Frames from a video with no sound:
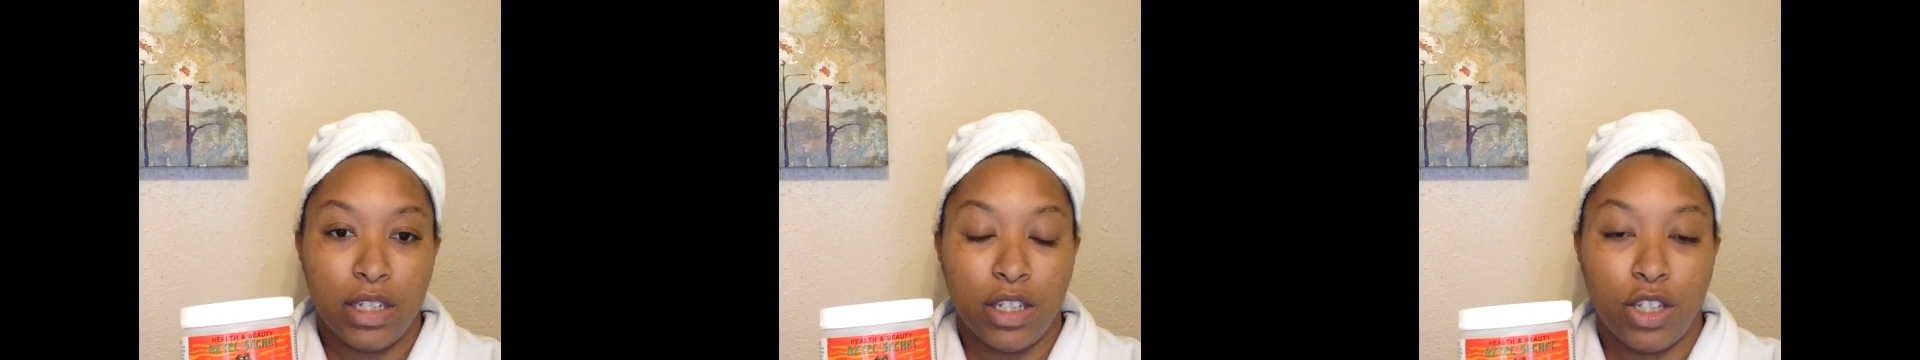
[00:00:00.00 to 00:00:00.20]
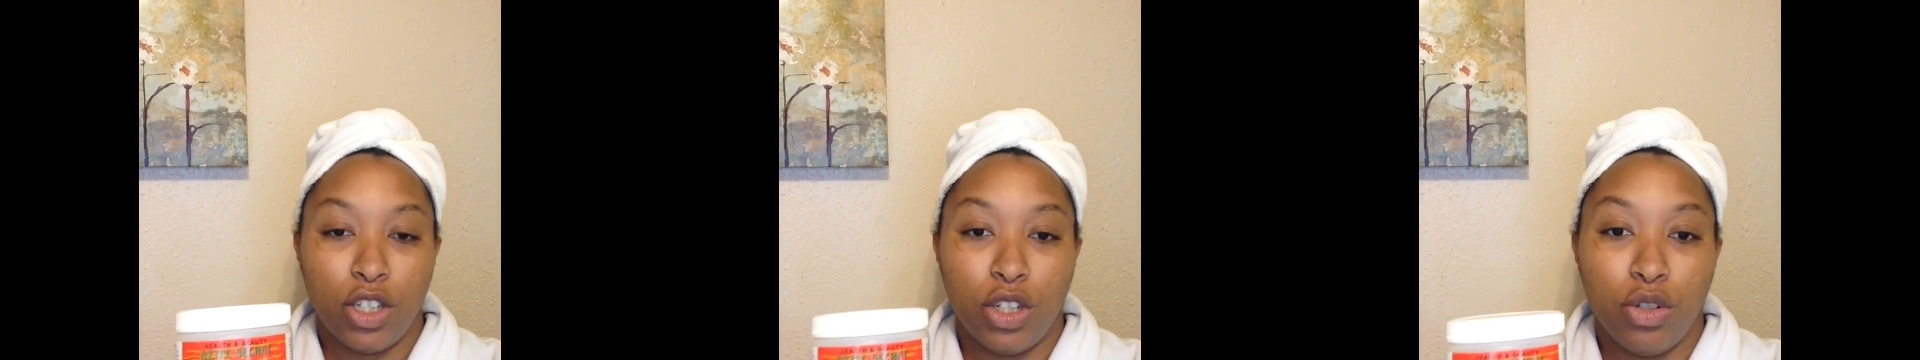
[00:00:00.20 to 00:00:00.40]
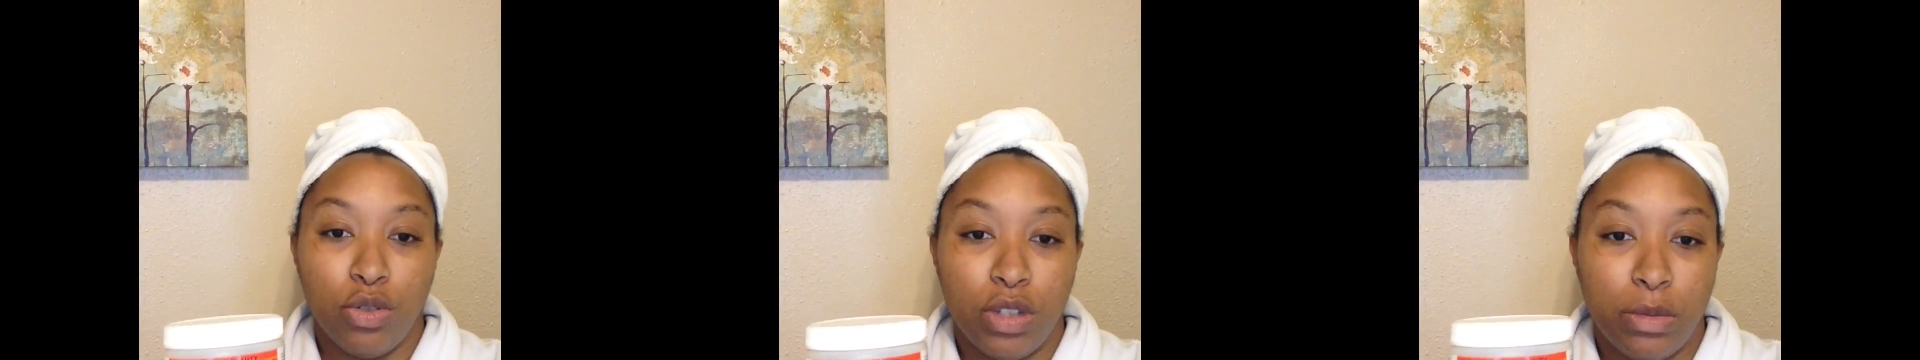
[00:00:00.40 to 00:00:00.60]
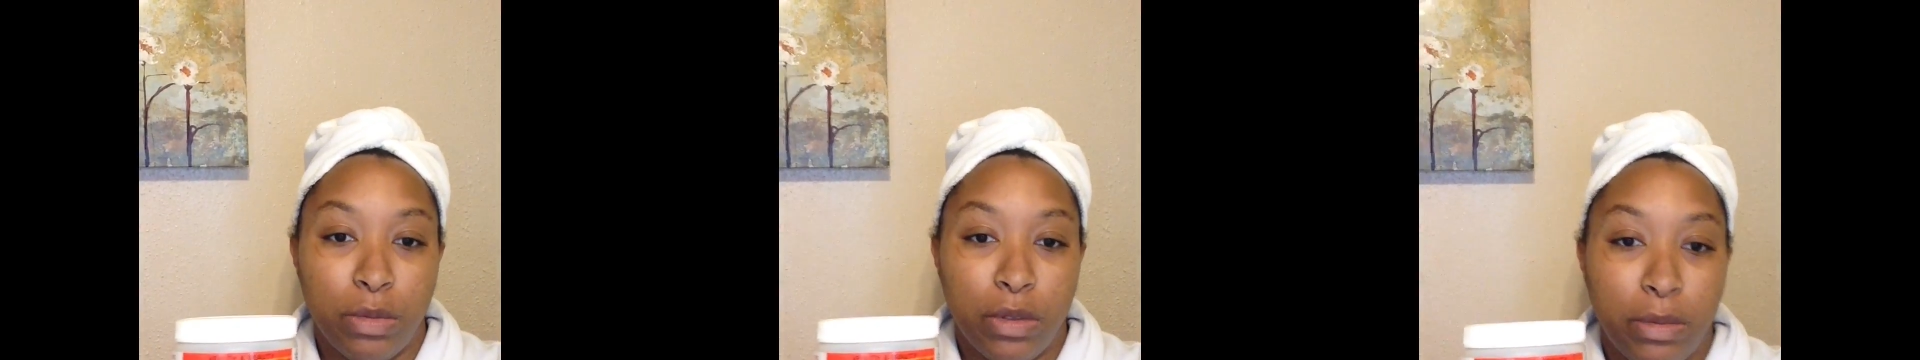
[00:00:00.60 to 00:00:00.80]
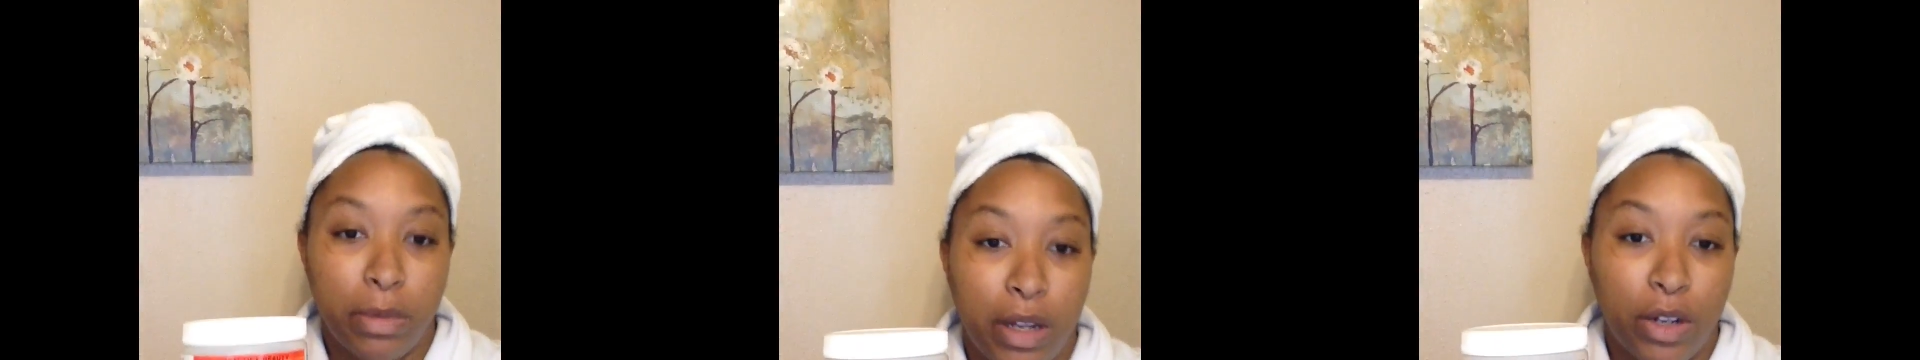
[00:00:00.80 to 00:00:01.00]
Excuse
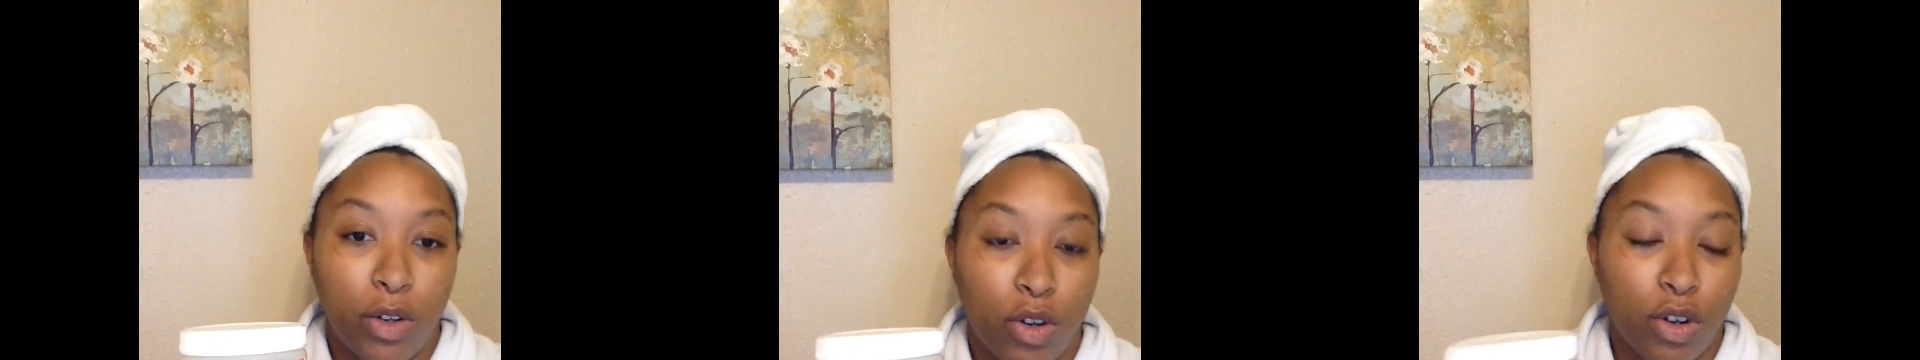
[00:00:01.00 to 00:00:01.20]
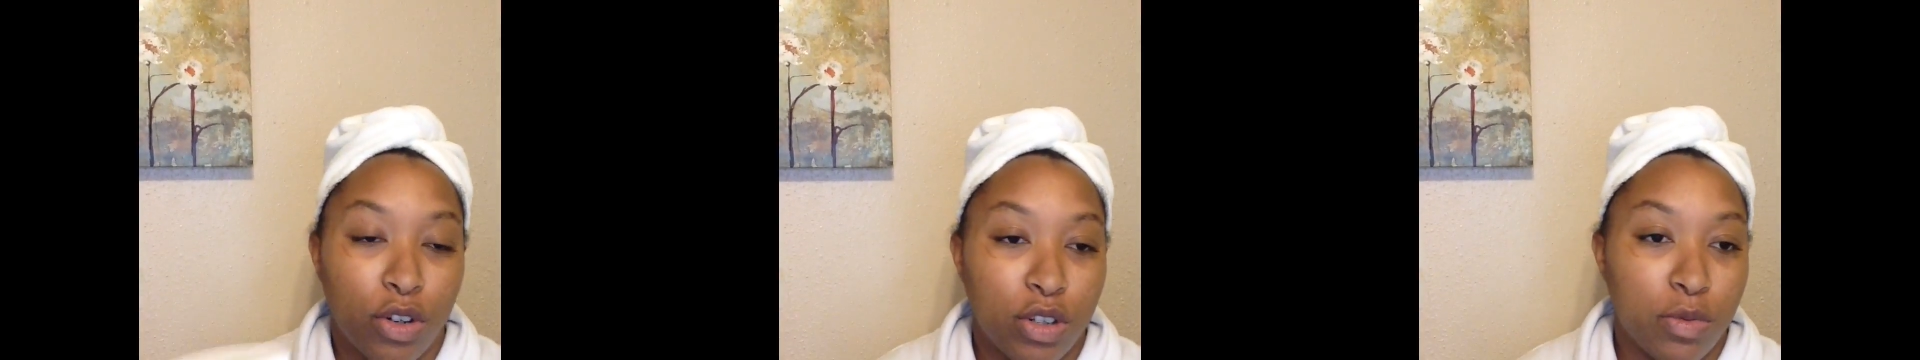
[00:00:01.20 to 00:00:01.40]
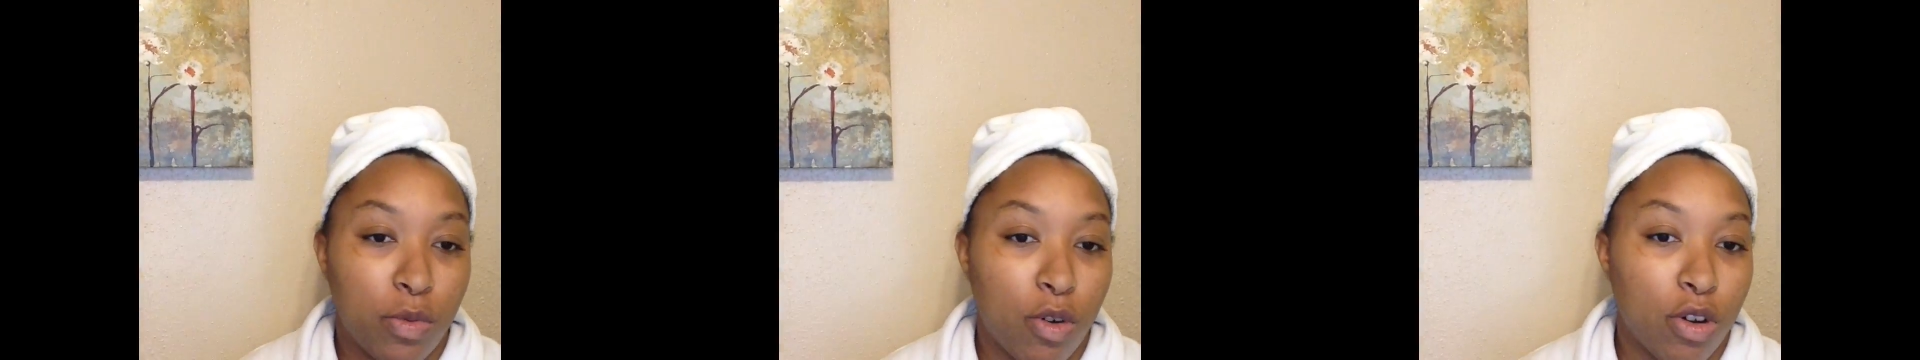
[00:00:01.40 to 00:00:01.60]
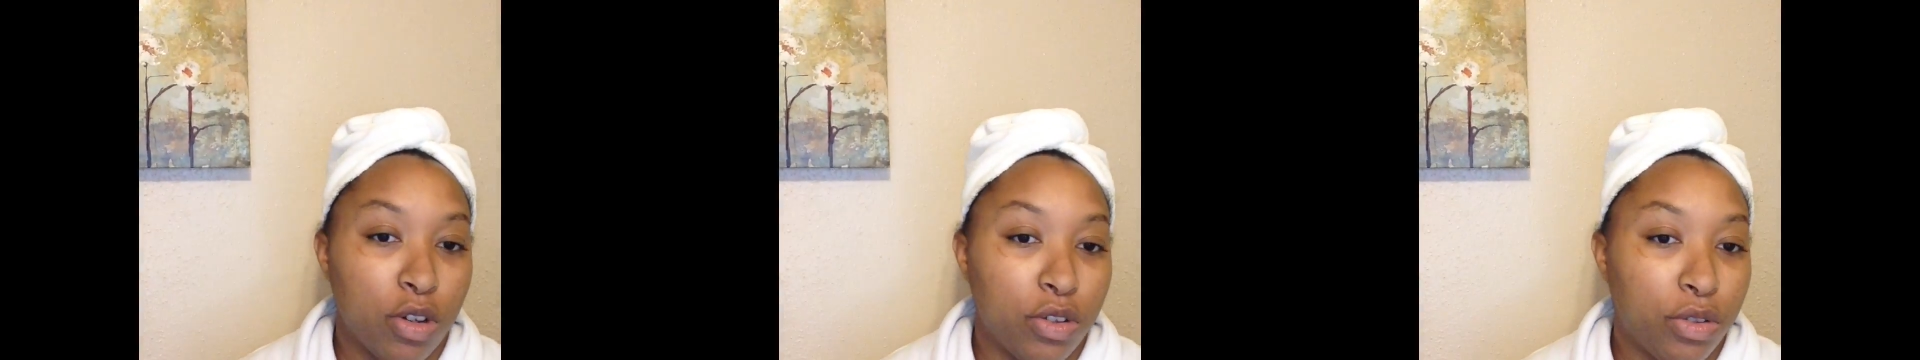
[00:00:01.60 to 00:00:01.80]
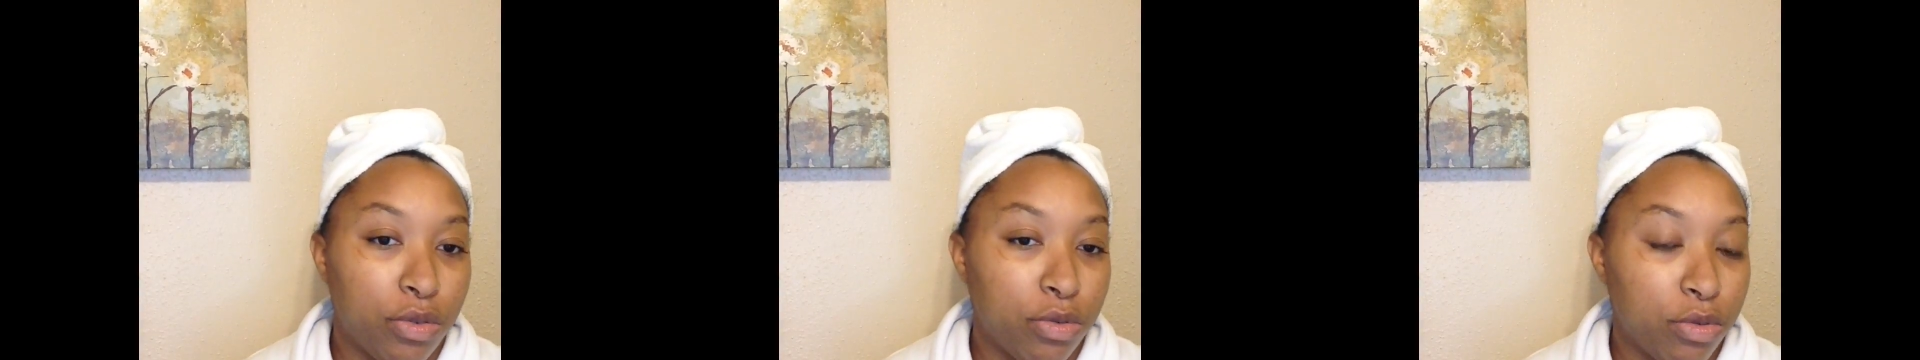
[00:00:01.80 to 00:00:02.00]
me, my daughter's walking
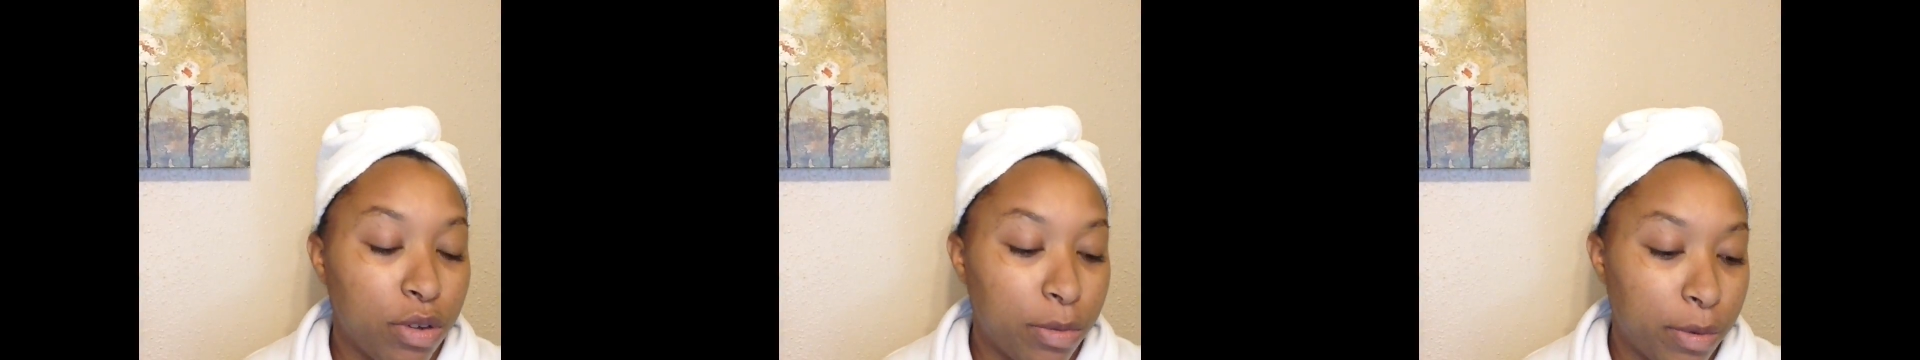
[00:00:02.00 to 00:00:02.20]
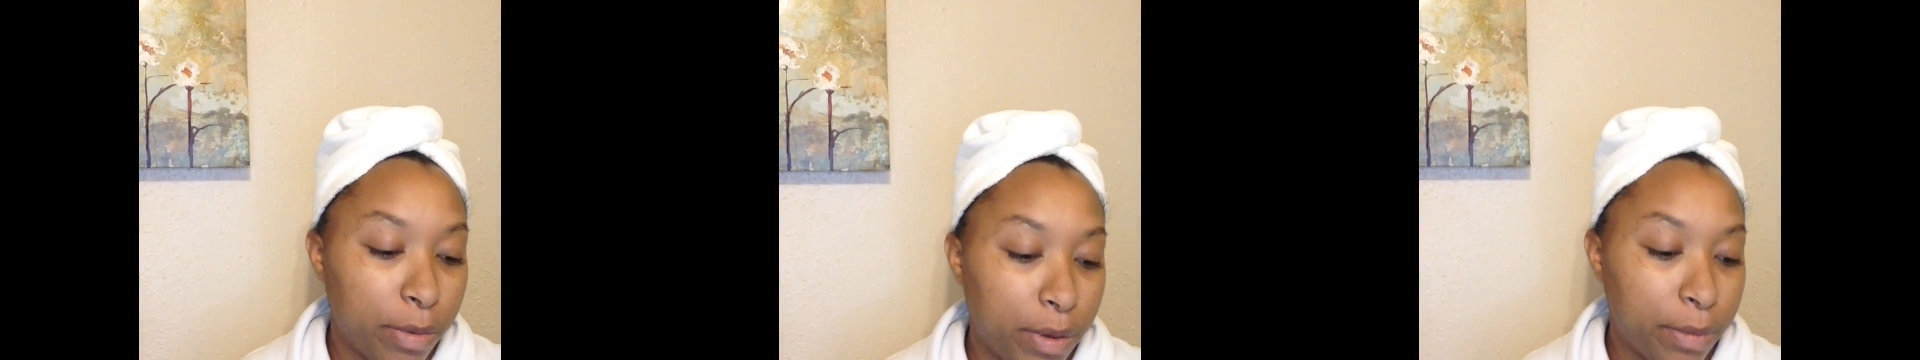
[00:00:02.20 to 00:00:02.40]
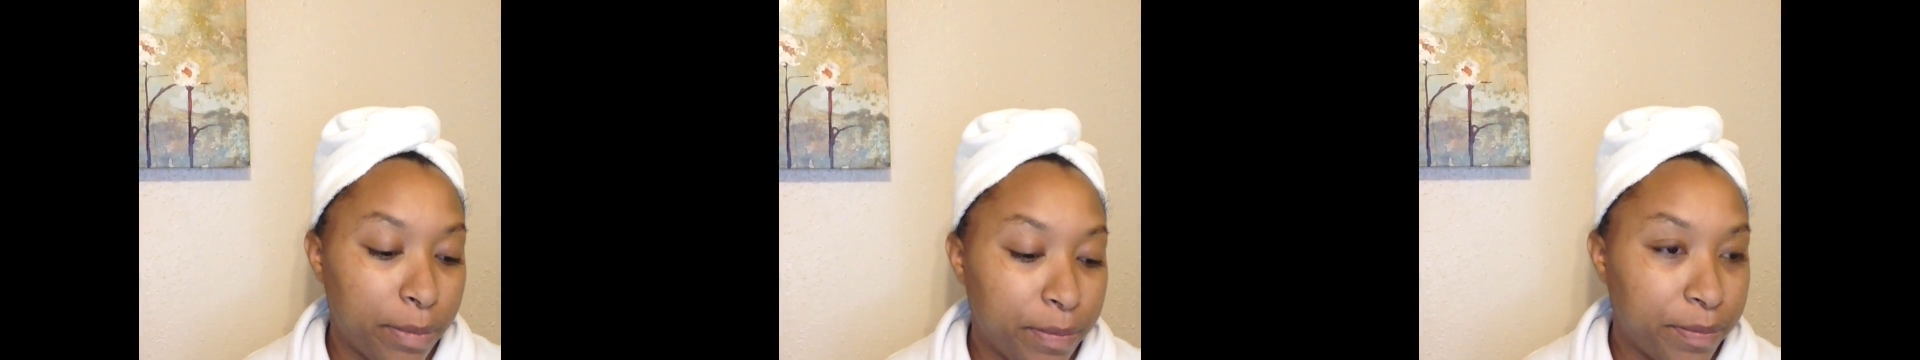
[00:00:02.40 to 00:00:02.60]
through. Come on, babe.